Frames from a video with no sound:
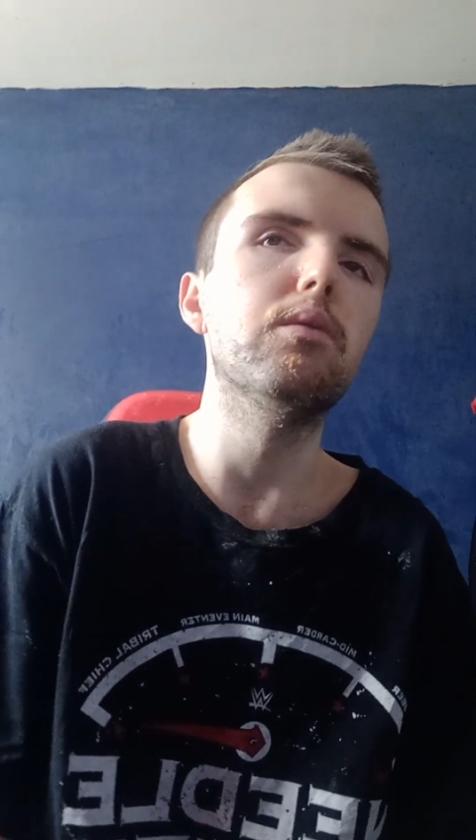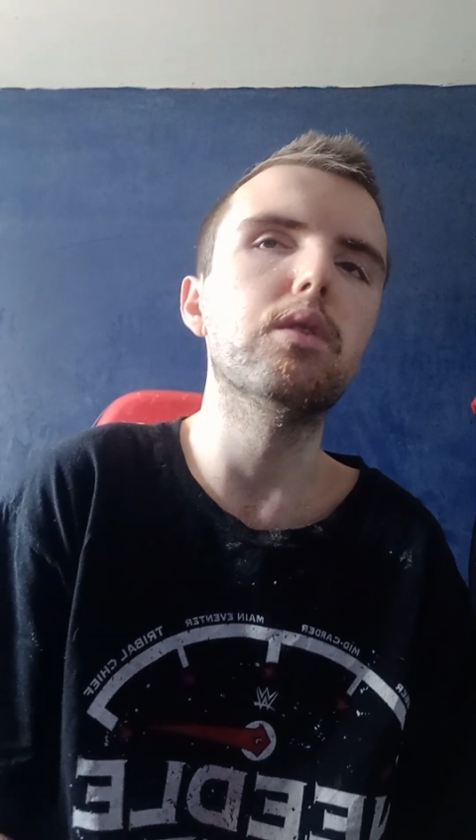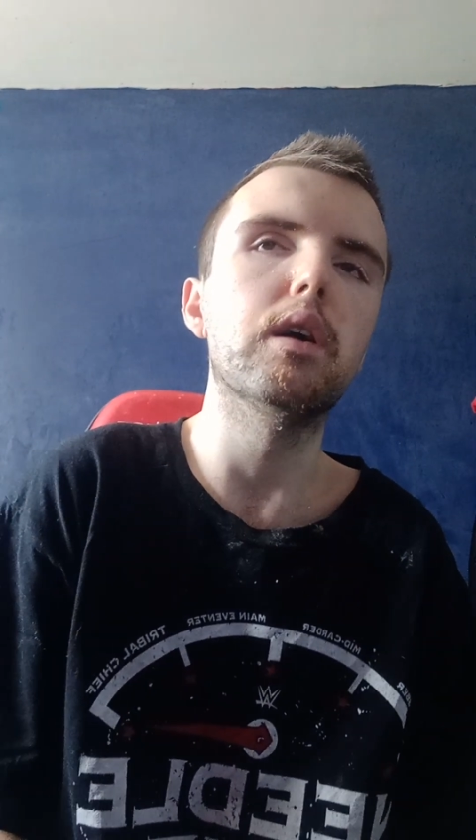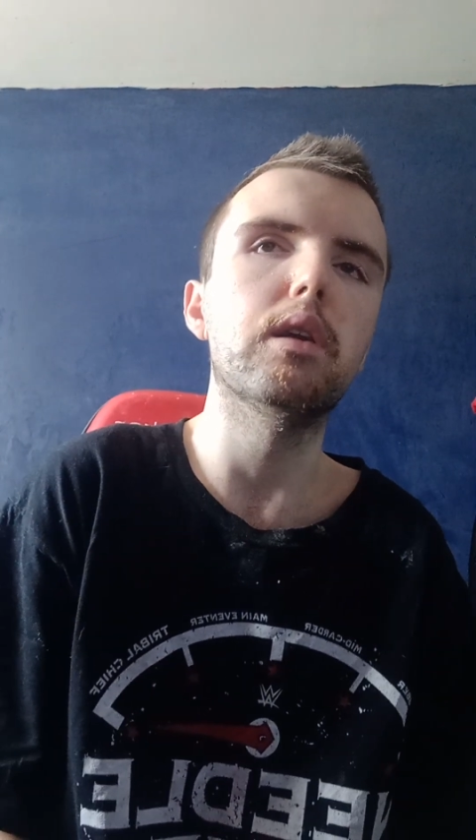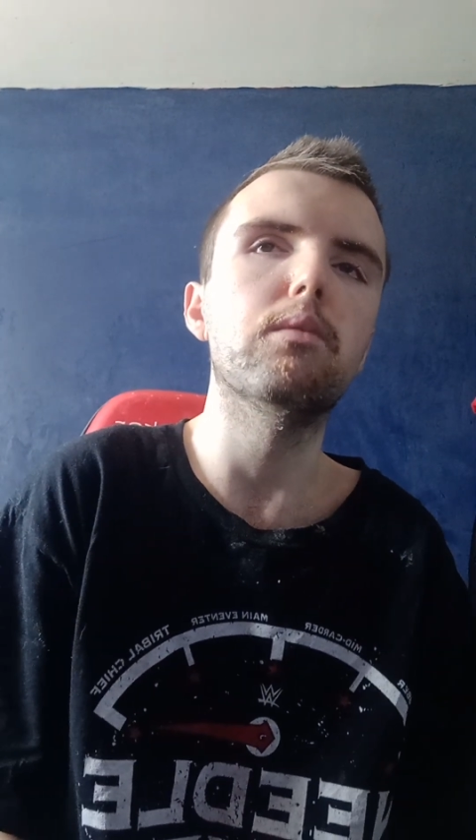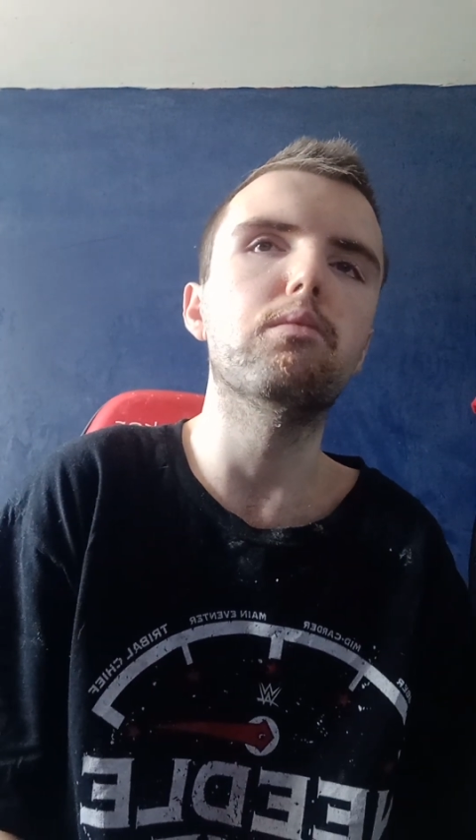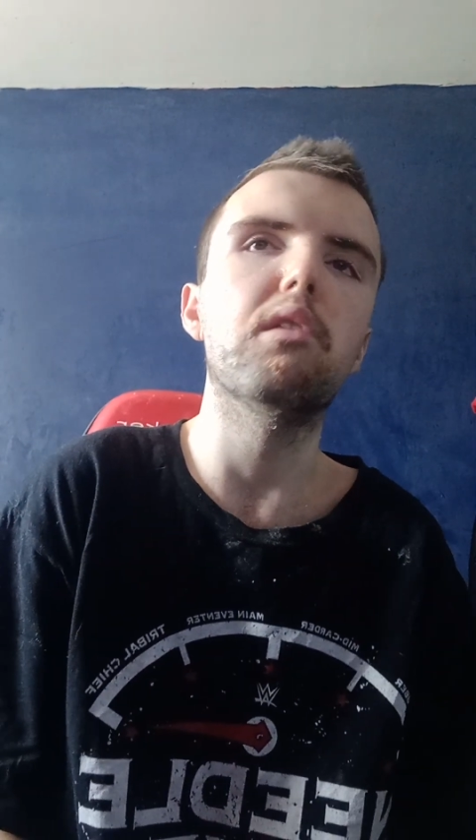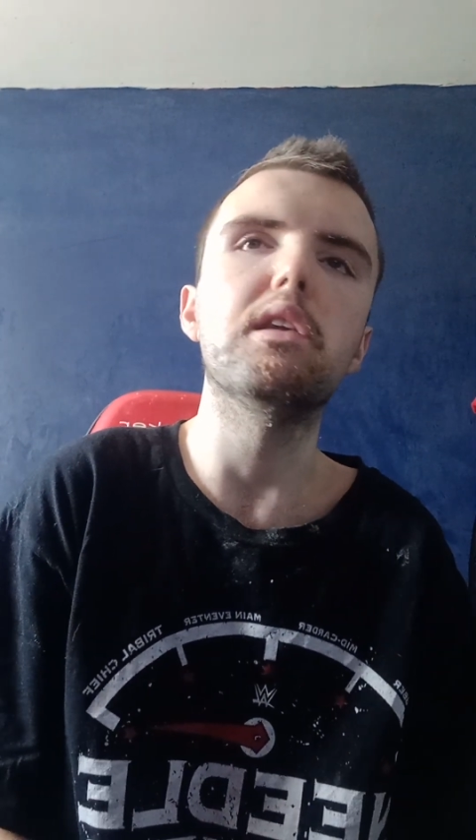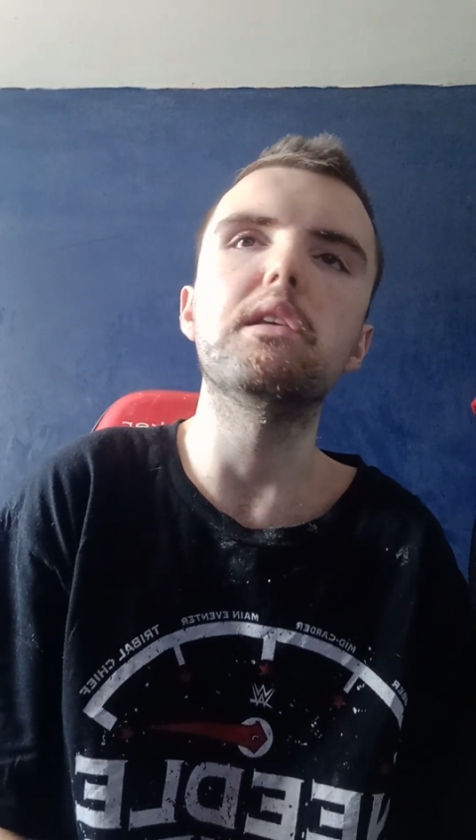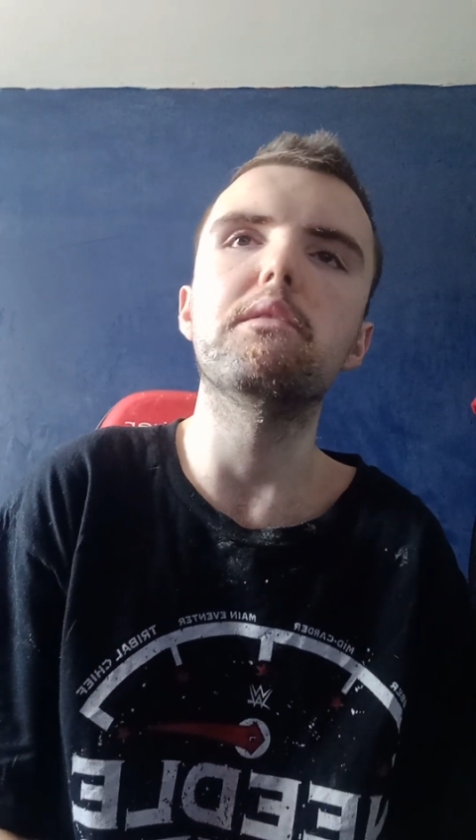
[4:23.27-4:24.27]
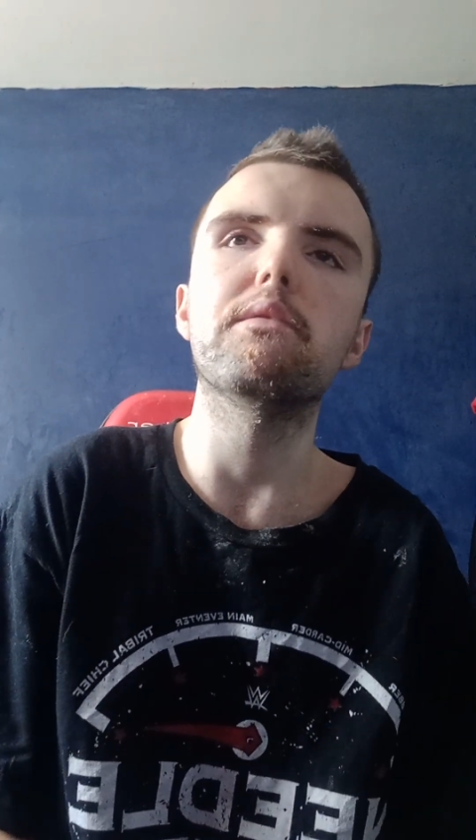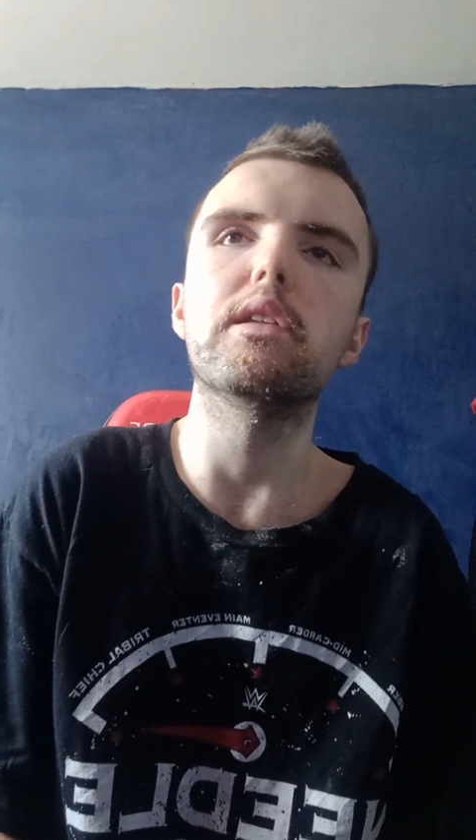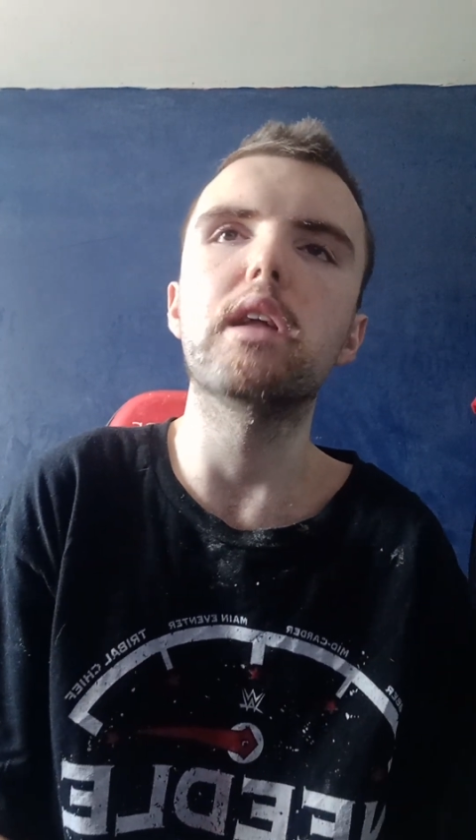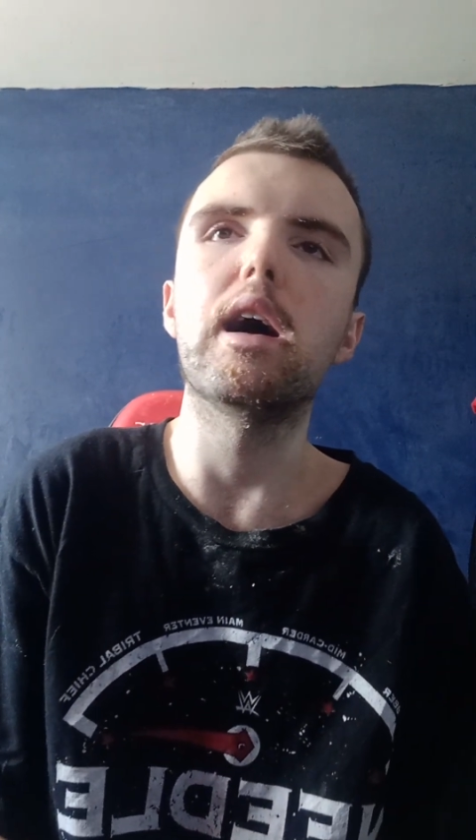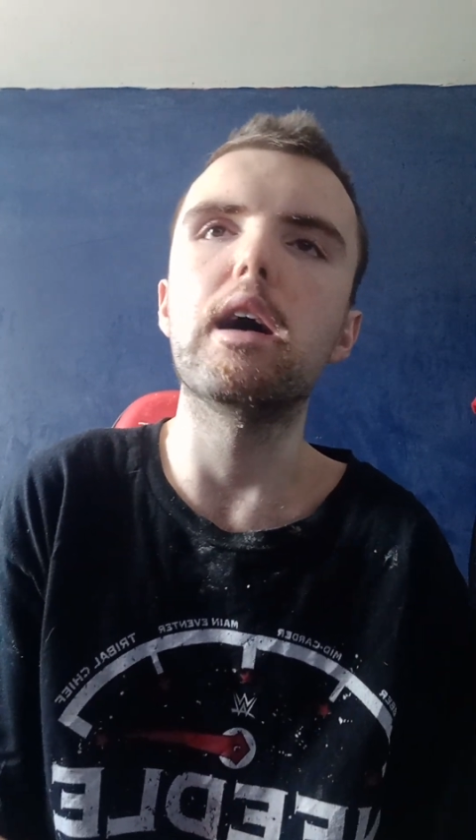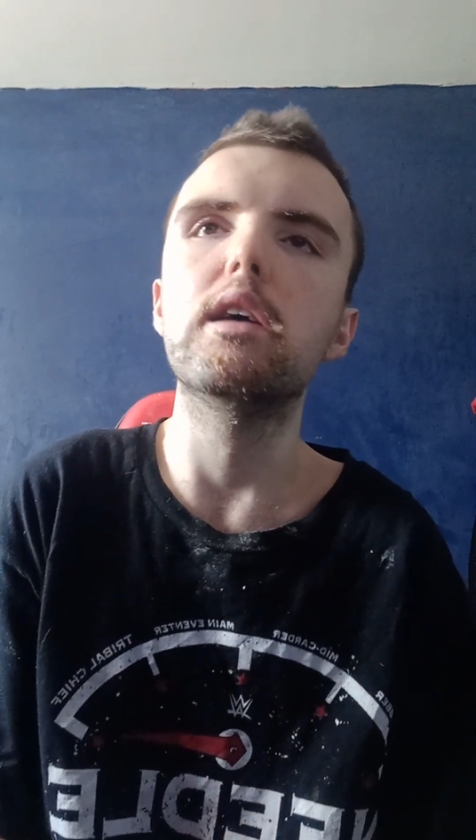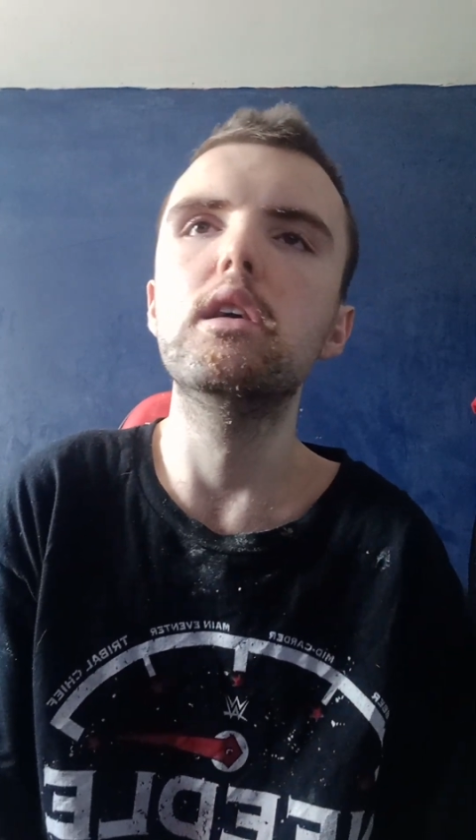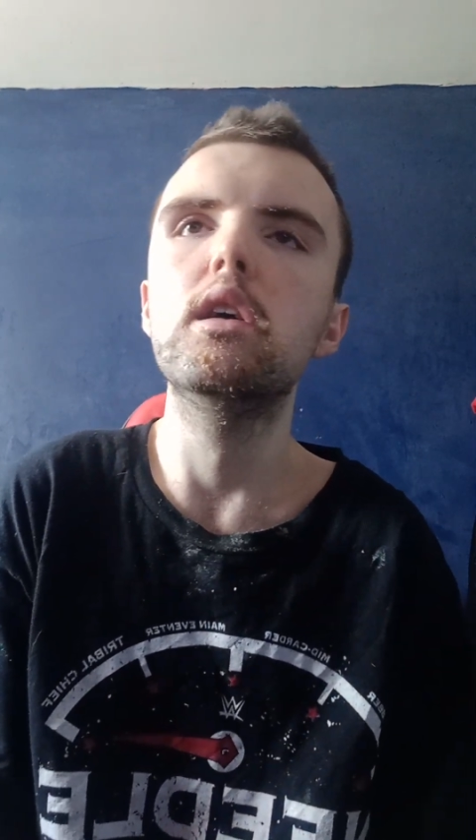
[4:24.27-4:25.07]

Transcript: was kind of ready for that